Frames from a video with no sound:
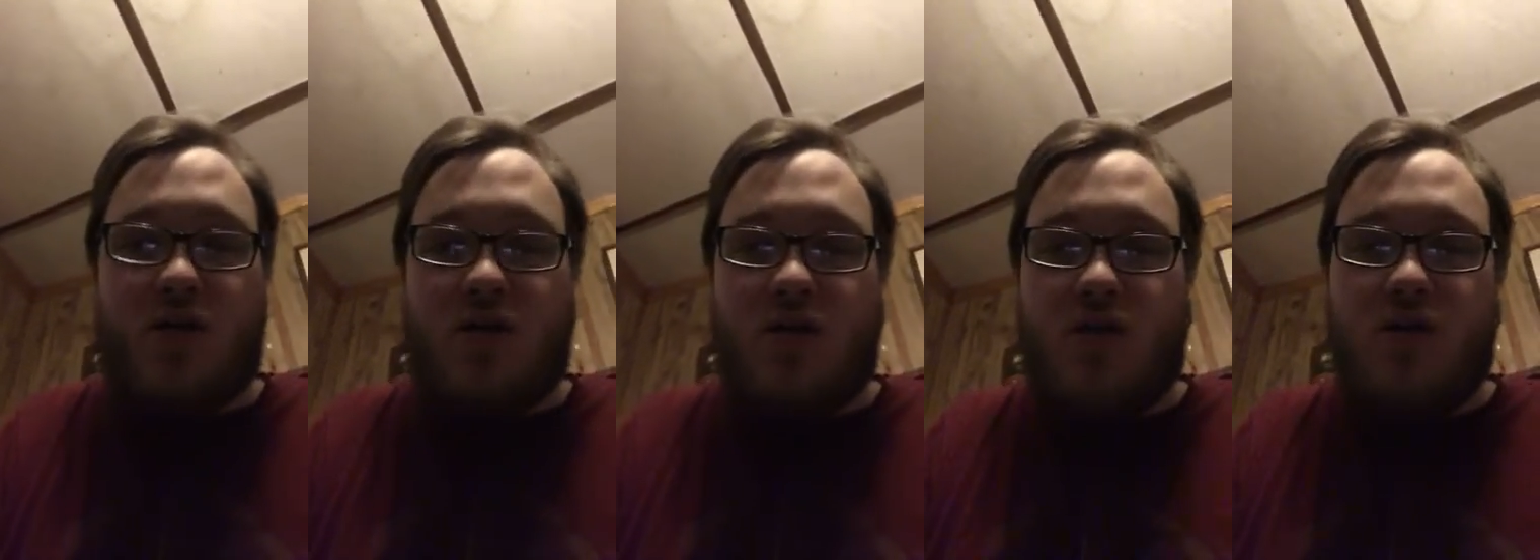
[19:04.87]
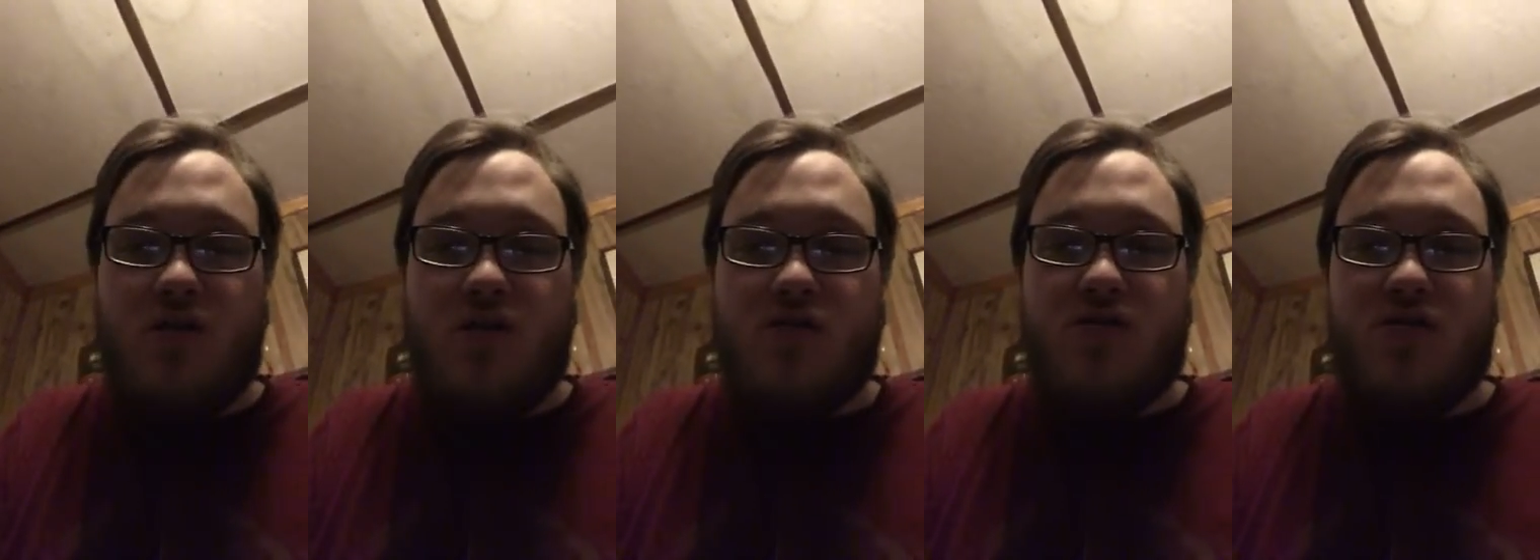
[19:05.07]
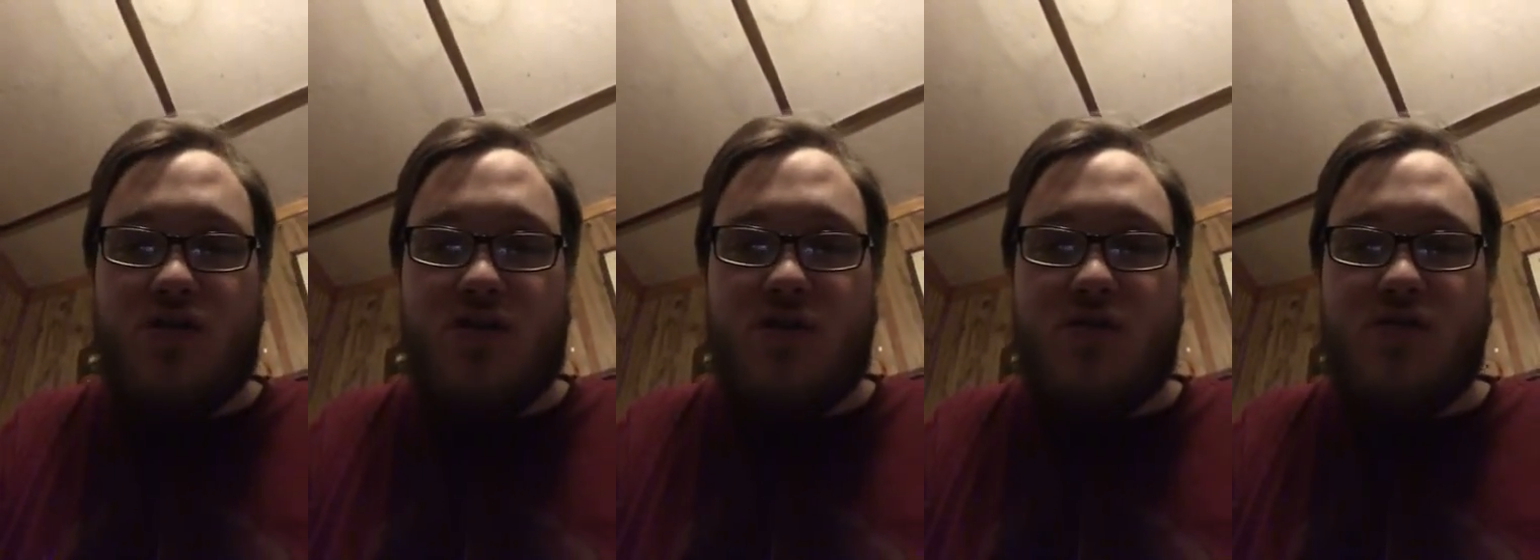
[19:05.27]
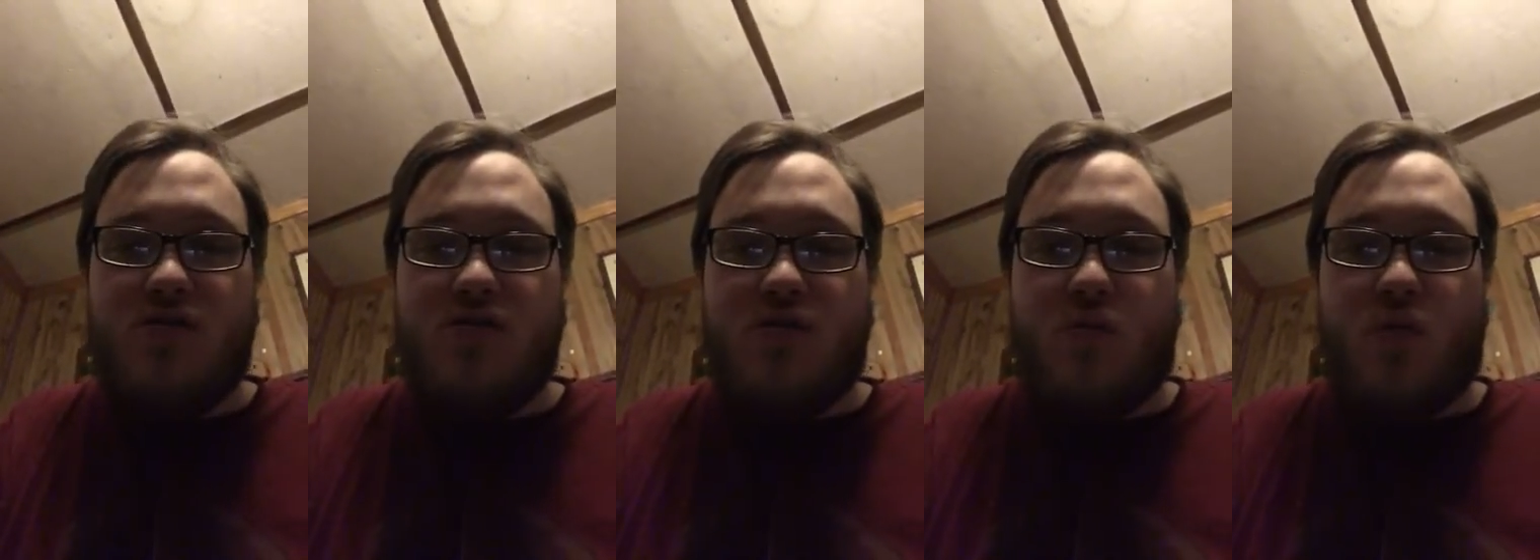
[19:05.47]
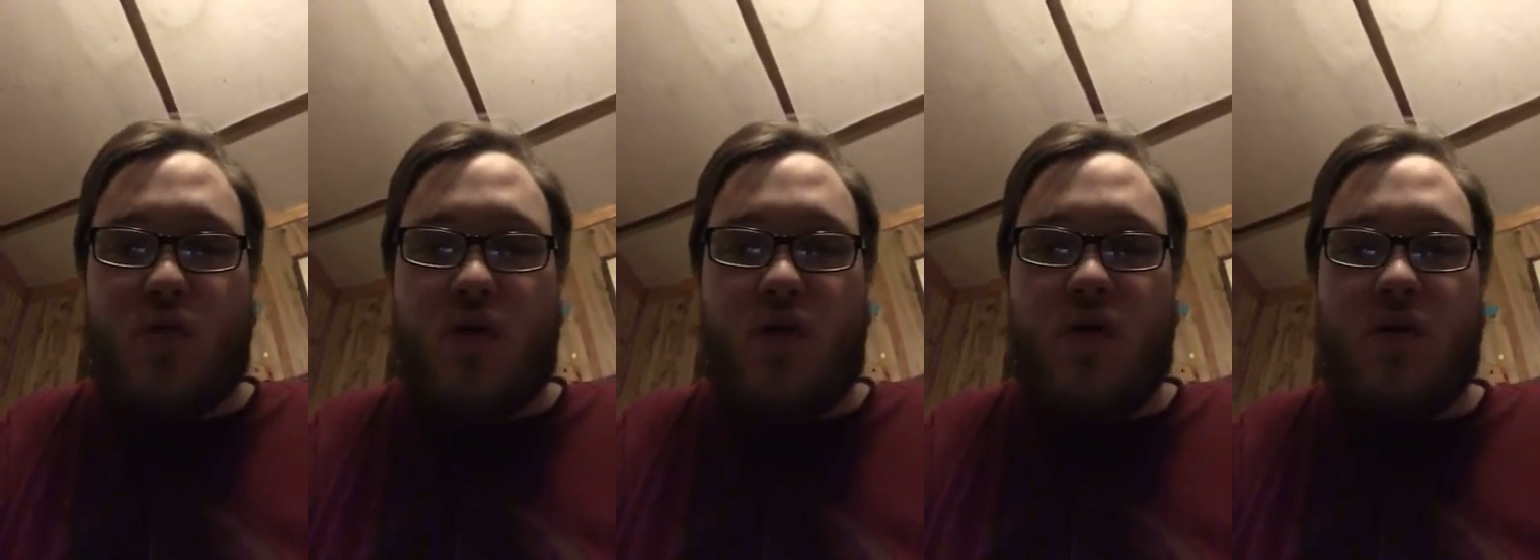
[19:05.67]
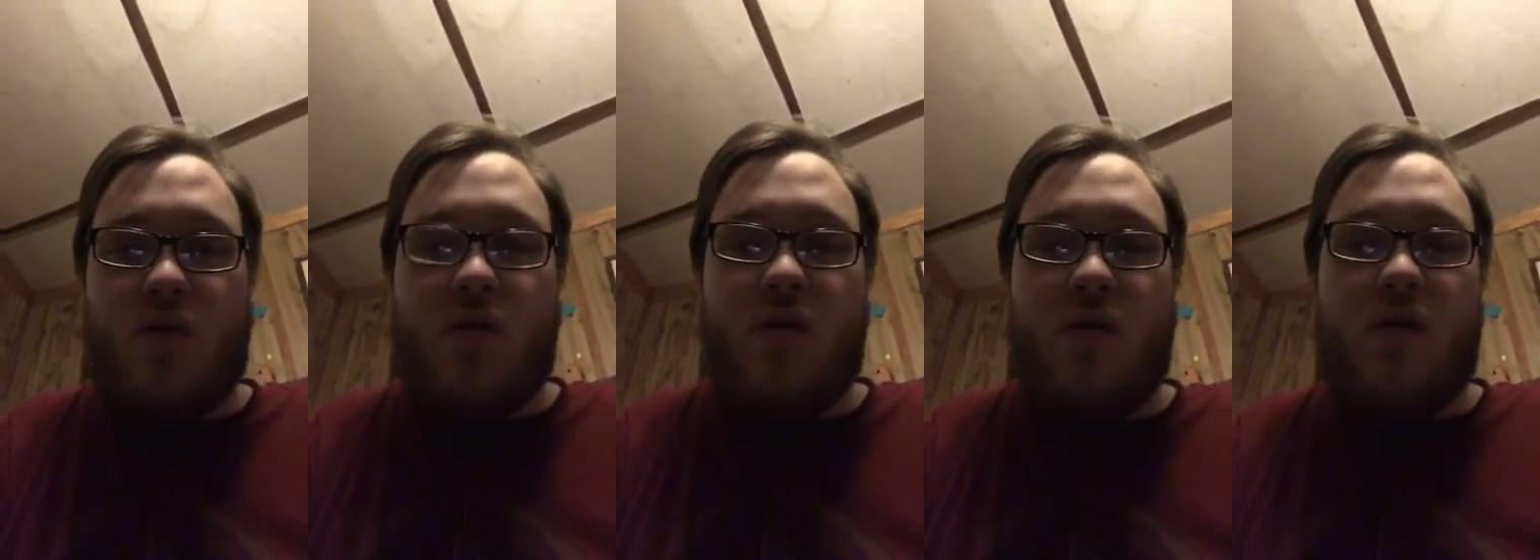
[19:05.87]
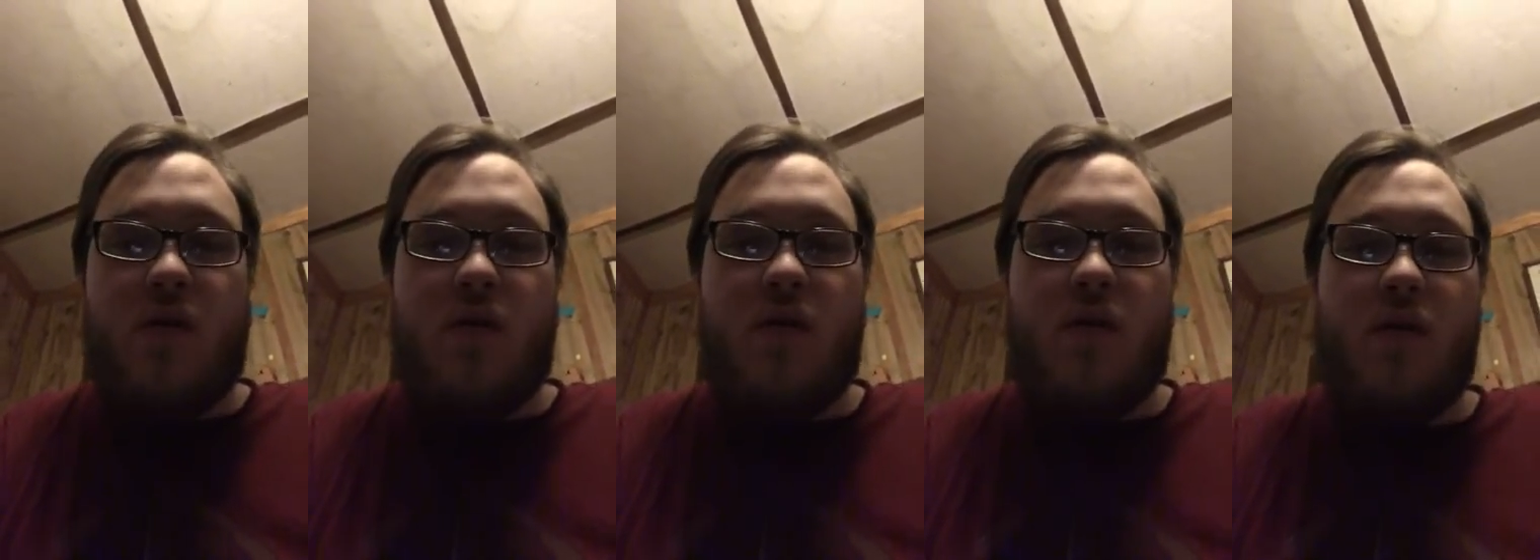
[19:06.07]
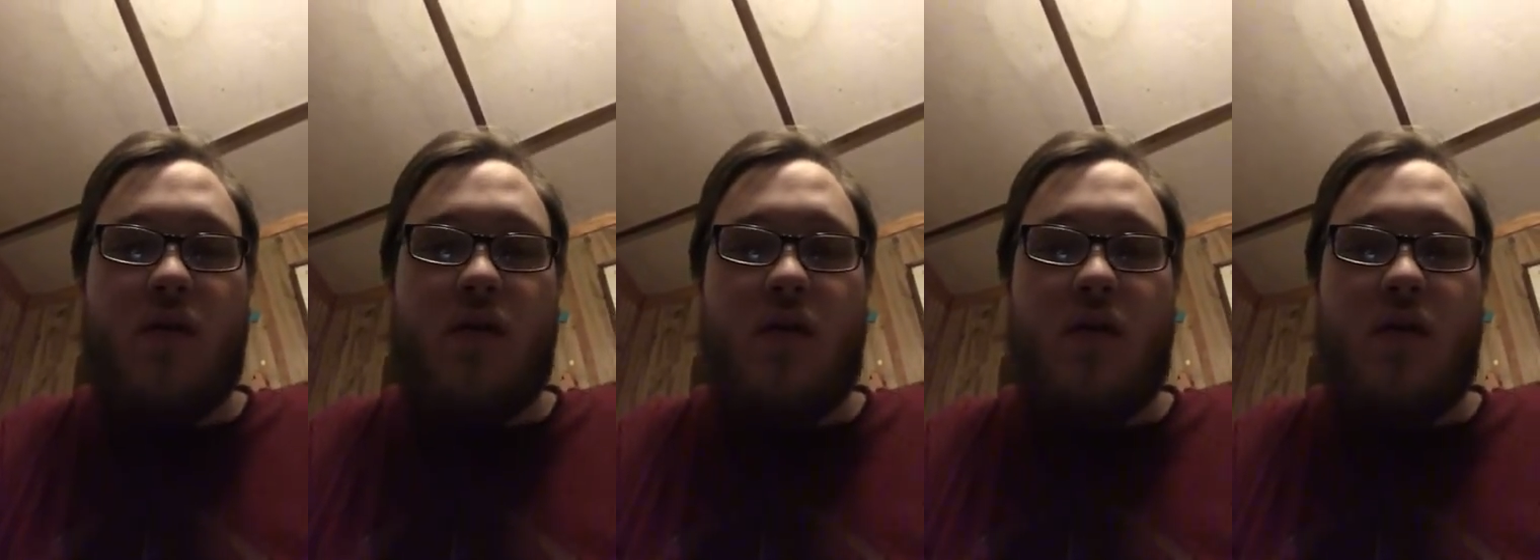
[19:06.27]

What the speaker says: Juice WRLD?